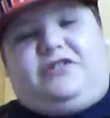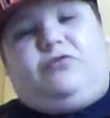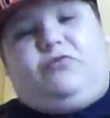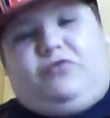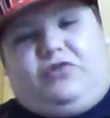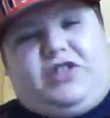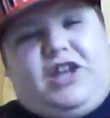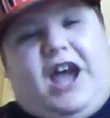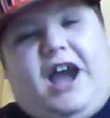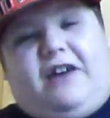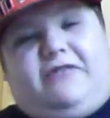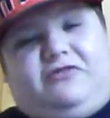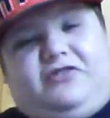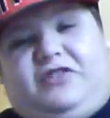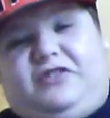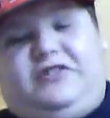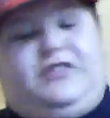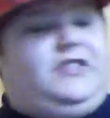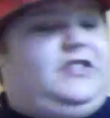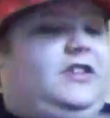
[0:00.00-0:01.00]

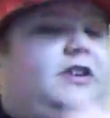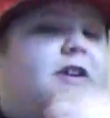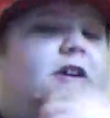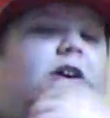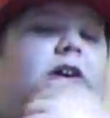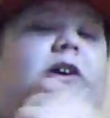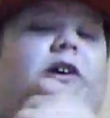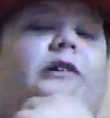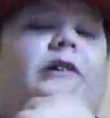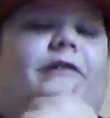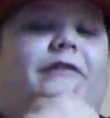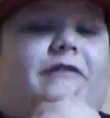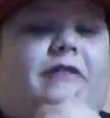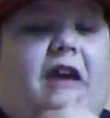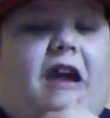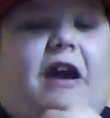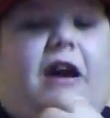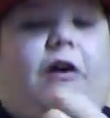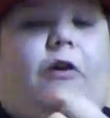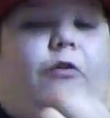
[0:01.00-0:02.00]
2000s.
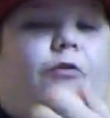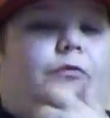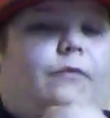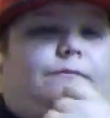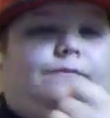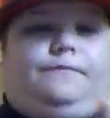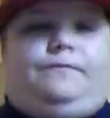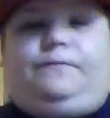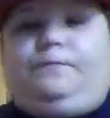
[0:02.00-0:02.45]
Now,